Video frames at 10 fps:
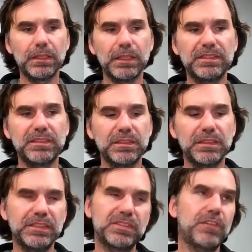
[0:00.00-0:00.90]

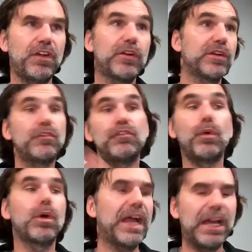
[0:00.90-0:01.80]
instead of hiring
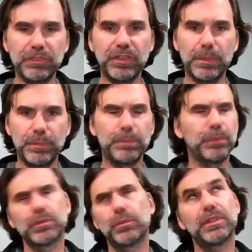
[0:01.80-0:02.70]
4 half-time
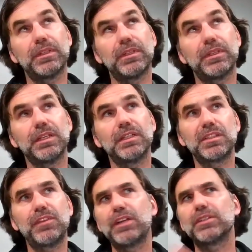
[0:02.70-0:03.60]
people, or what did they say?
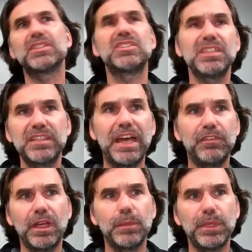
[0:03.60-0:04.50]
Instead of hiring 6
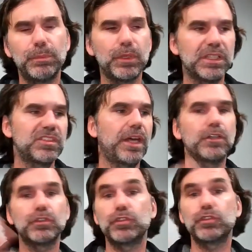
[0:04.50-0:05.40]
half-time people, let's
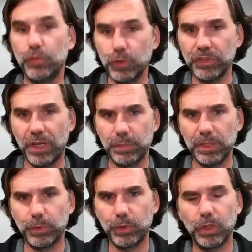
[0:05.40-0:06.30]
hire 2 full-time
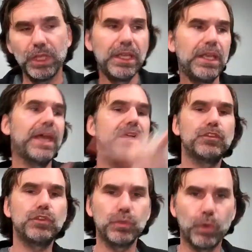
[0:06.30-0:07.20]
people
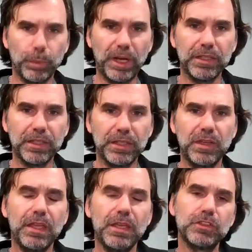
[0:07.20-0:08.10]
and 2 robots.
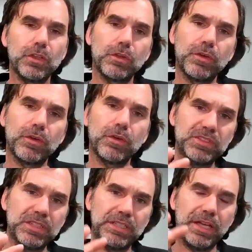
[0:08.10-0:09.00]
So they're able
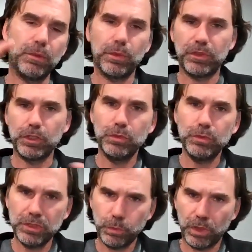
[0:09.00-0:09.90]
to get what the
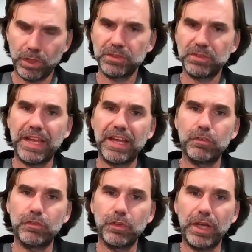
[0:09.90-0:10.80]
union wants and
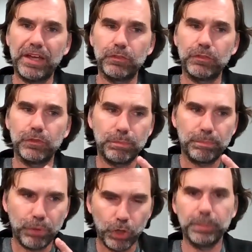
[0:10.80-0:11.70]
have
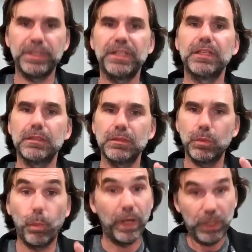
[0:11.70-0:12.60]
permanent,
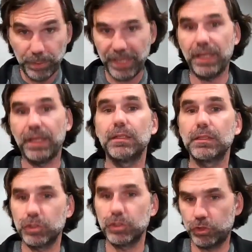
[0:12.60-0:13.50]

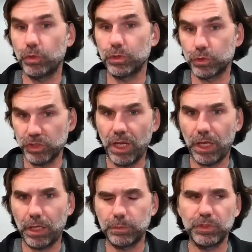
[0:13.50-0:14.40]
well-paid custodial
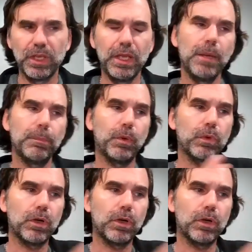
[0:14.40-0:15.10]
jobs, but